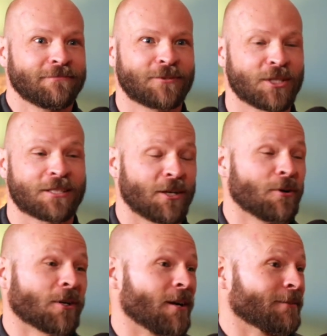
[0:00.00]
Just they're
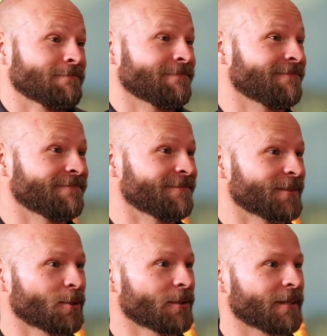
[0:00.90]
all gone.
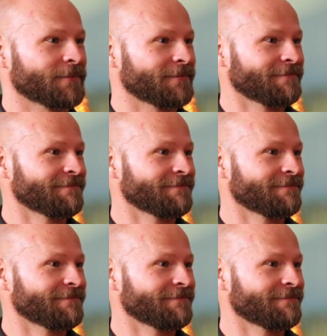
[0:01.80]
They're all gone.